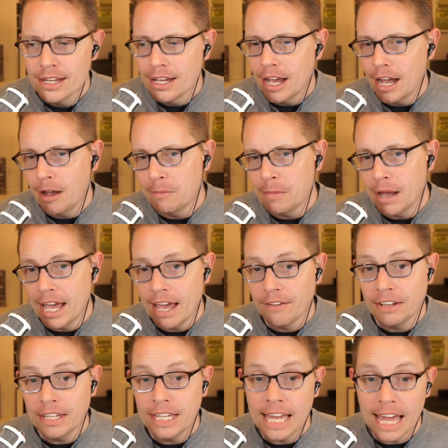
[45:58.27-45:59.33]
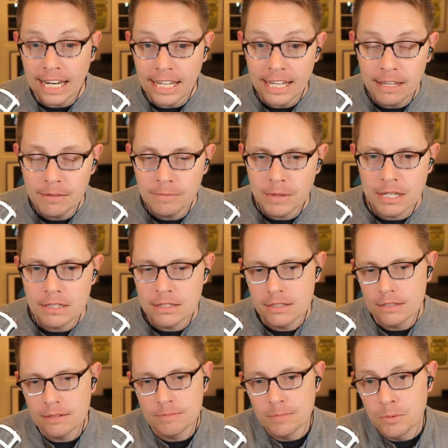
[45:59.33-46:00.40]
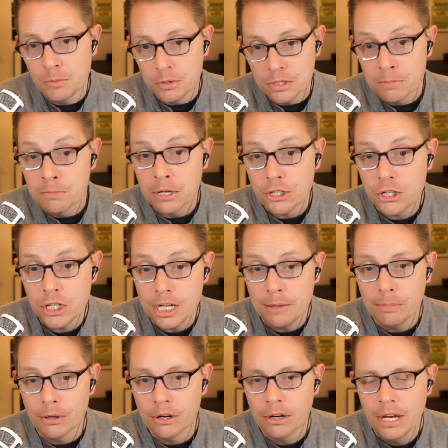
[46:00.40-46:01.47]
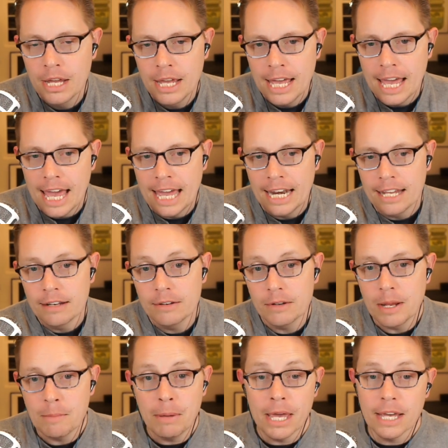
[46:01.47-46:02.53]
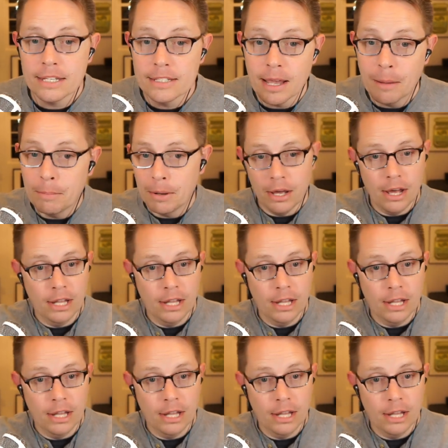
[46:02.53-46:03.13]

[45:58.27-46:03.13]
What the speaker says: I have a Yeti was much cheaper, and it picks up a